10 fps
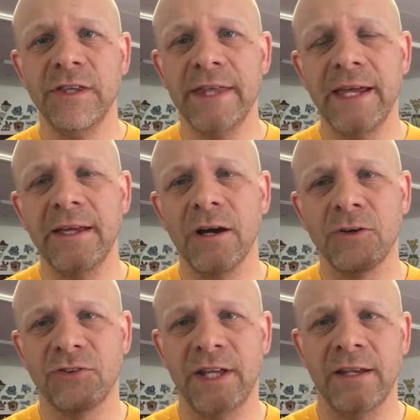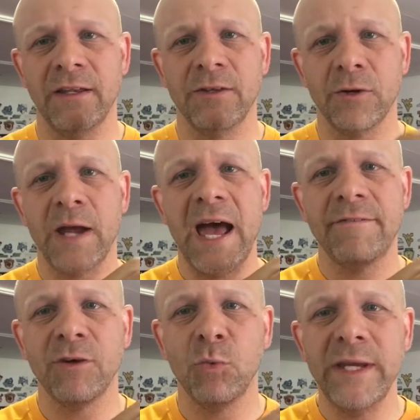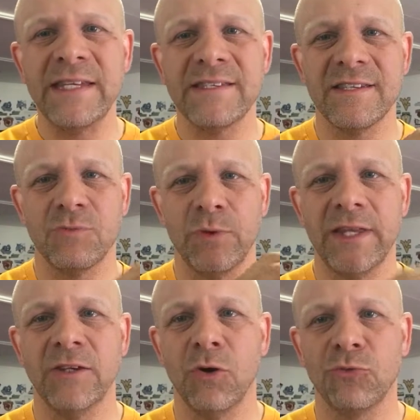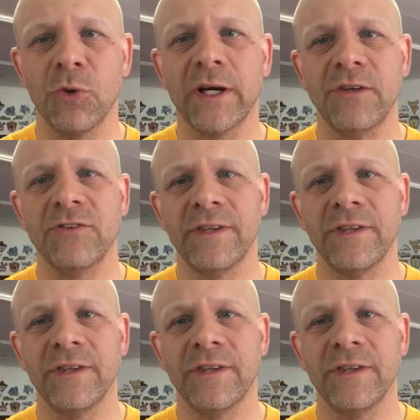they understand that they're having weaknesses within those workouts,